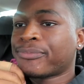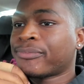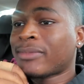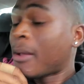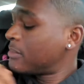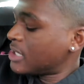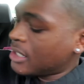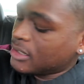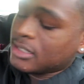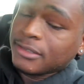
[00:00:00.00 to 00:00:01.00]
But I'm going to be
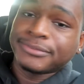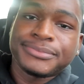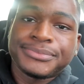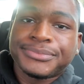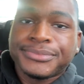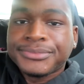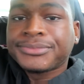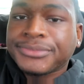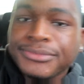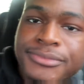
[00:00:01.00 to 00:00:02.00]
honest,
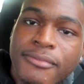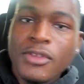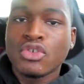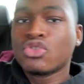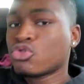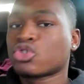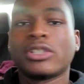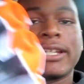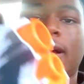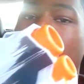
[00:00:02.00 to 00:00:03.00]
neutral
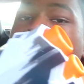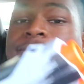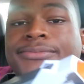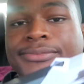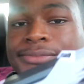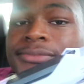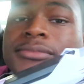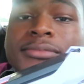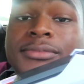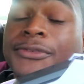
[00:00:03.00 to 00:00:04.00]
ain't an option.
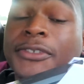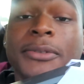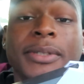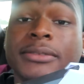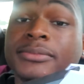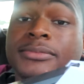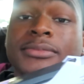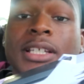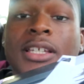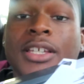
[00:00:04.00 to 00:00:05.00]
You feel me?
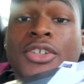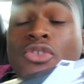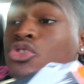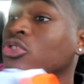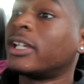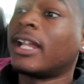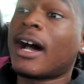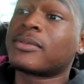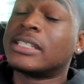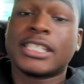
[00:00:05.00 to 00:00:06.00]
neutral ain't an option.